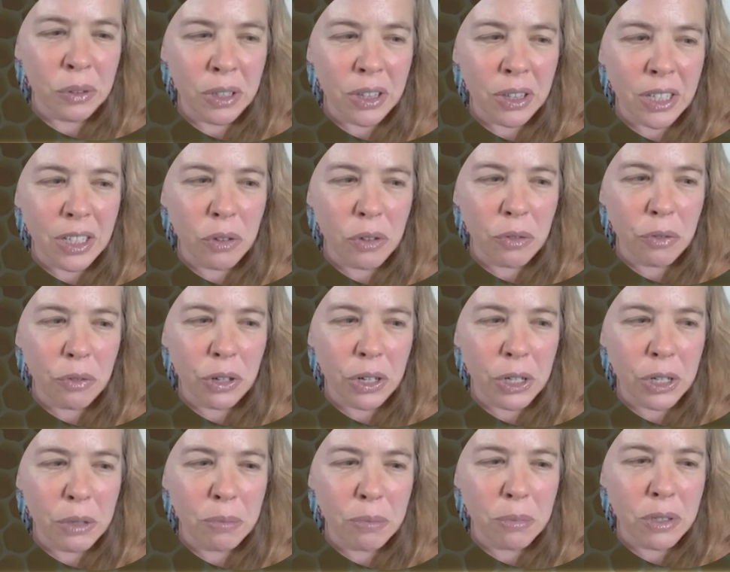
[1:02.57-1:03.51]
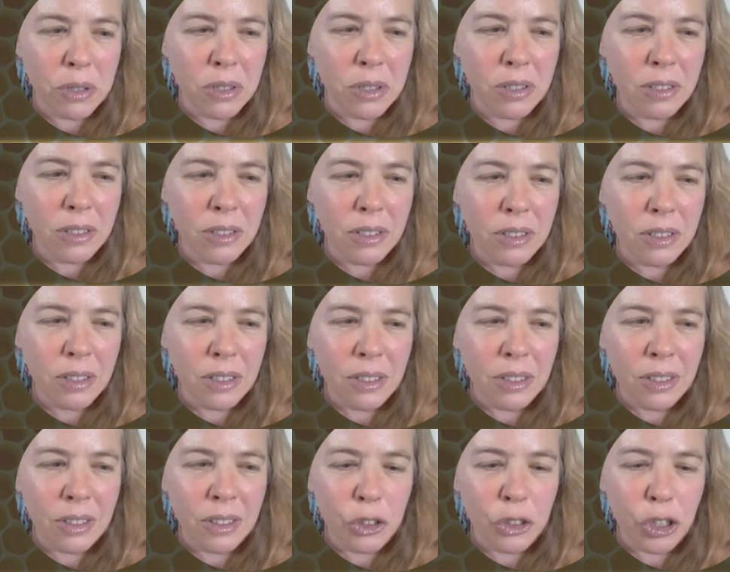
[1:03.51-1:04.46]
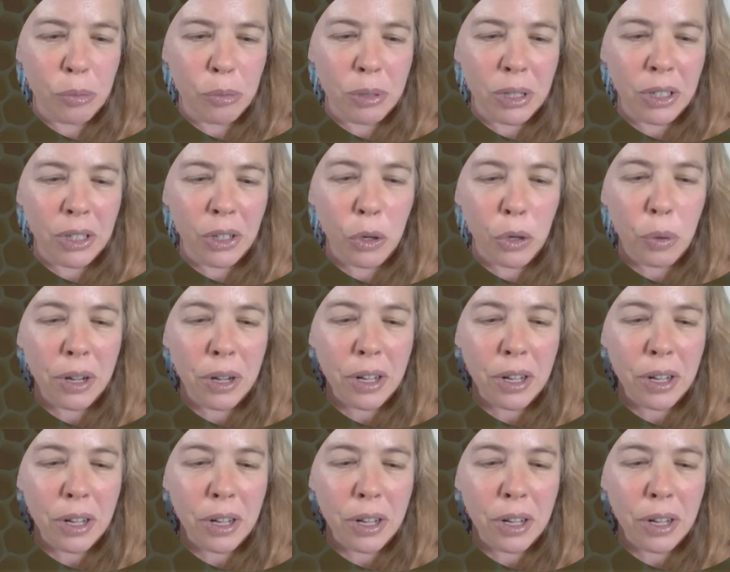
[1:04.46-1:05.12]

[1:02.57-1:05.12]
things with frames, draping in quiet